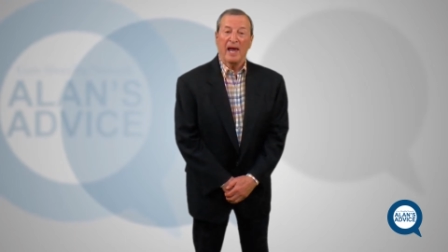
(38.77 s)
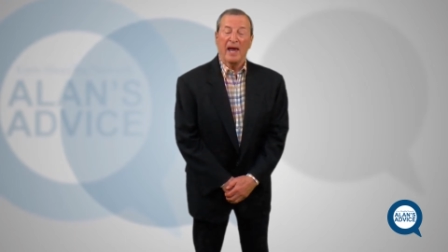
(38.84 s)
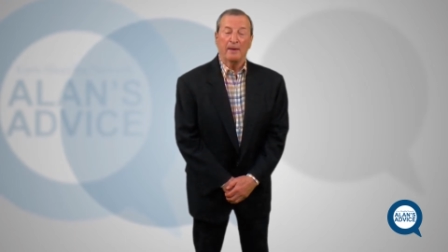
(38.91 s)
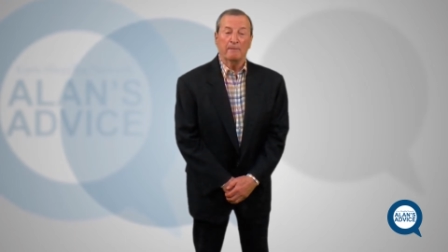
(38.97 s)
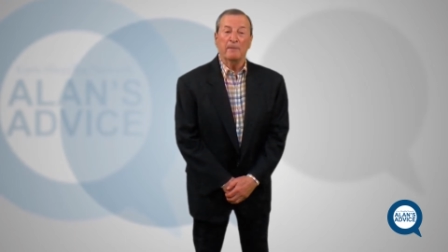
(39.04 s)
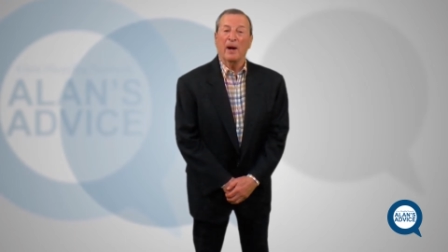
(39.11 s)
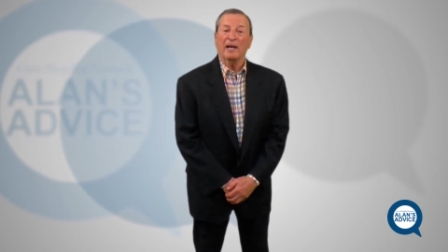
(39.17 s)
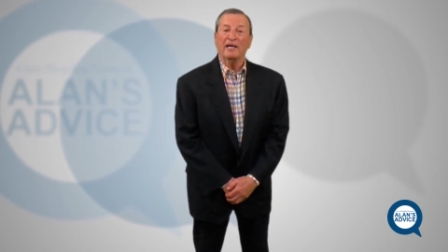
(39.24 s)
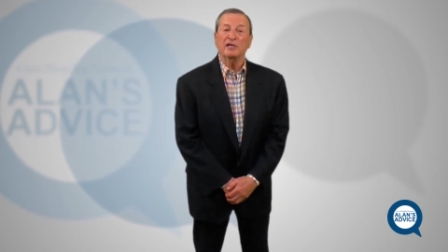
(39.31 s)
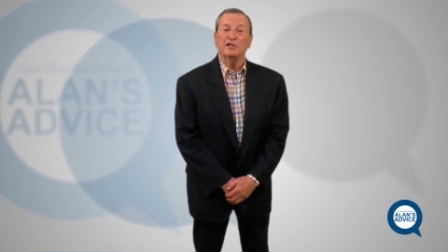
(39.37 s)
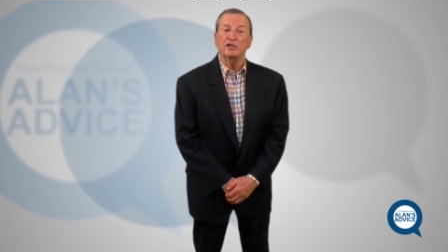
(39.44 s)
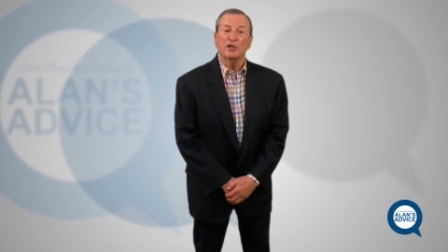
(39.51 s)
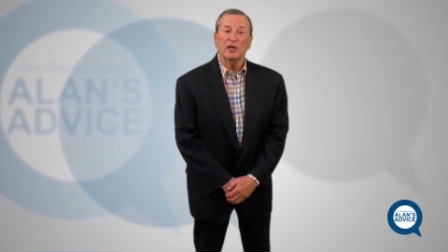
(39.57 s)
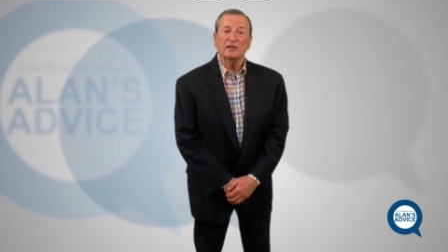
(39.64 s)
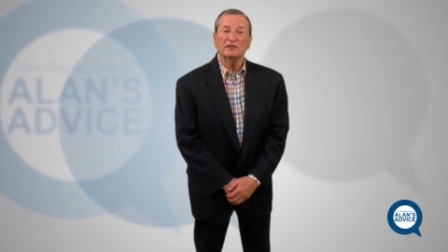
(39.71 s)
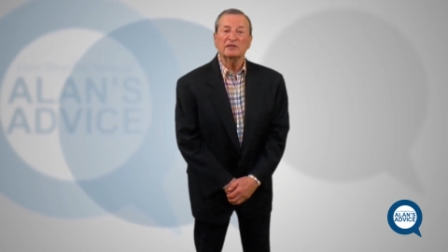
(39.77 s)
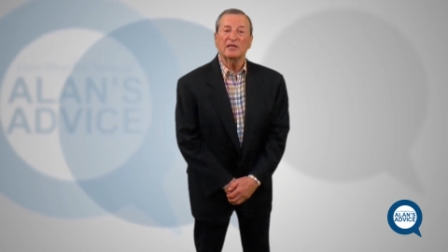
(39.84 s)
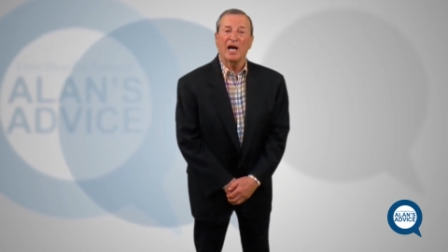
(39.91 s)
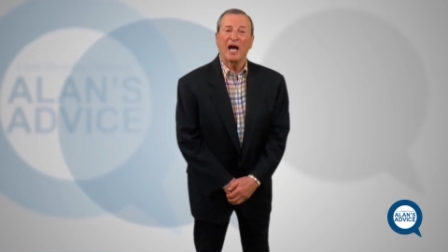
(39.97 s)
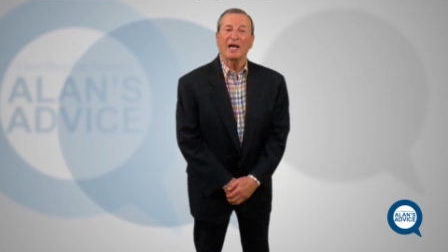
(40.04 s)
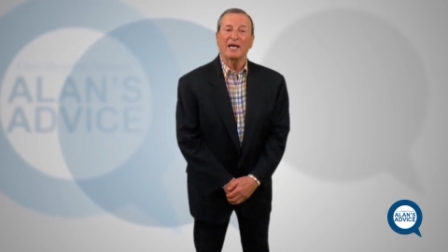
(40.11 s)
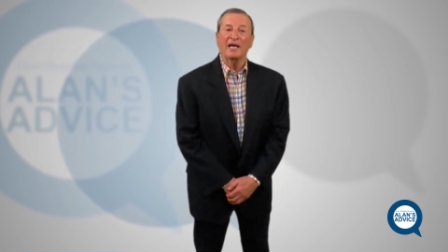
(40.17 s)
and Bonnie just
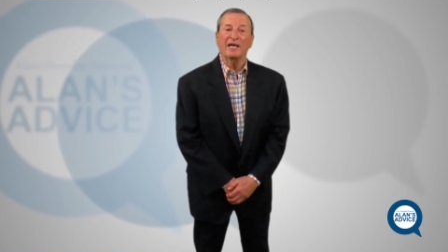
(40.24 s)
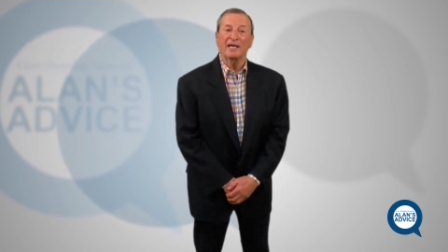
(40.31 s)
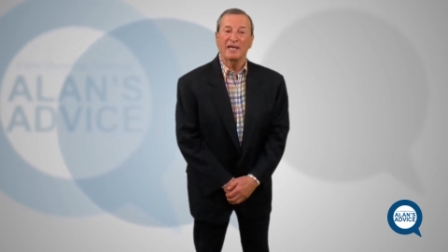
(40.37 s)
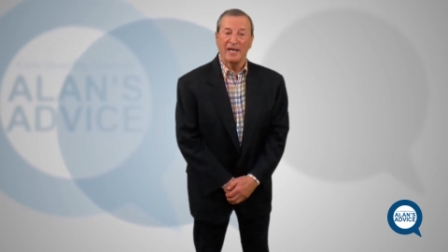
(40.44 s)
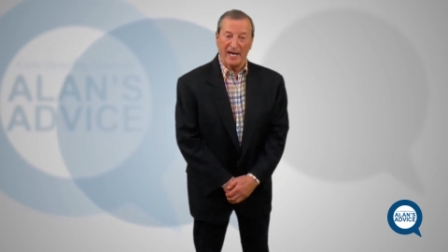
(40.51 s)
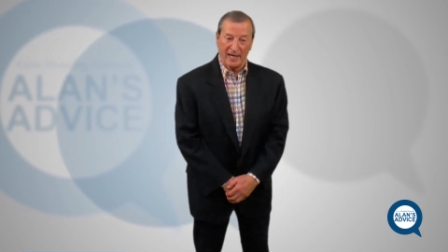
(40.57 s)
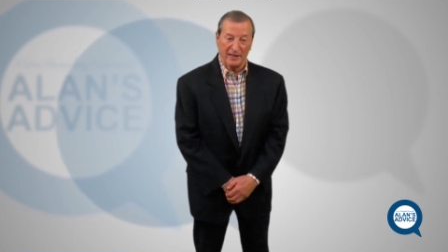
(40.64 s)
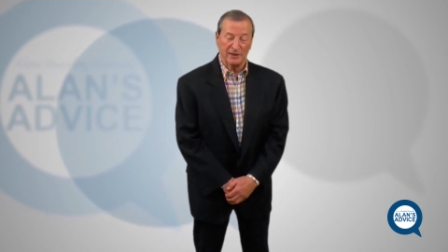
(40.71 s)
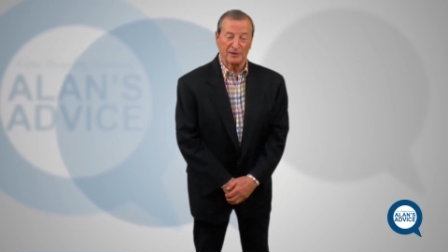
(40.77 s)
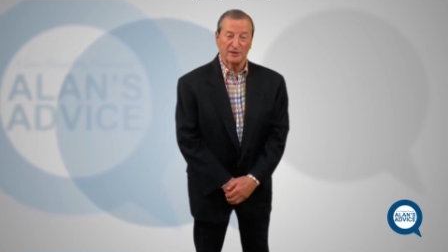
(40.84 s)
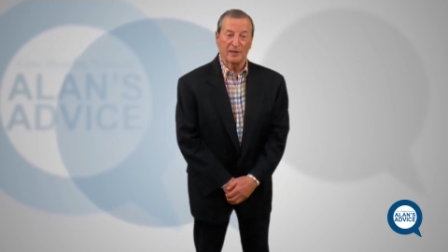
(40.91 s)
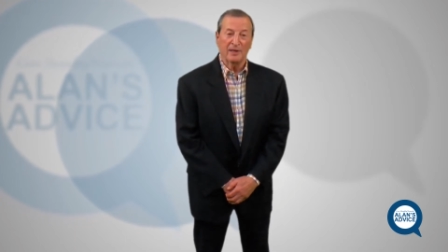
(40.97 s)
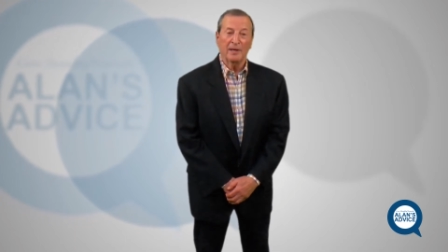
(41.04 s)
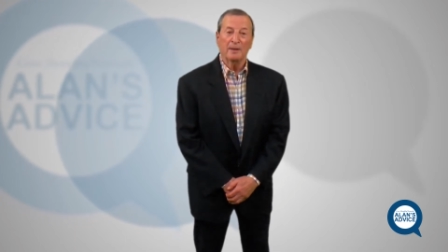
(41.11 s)
got engaged.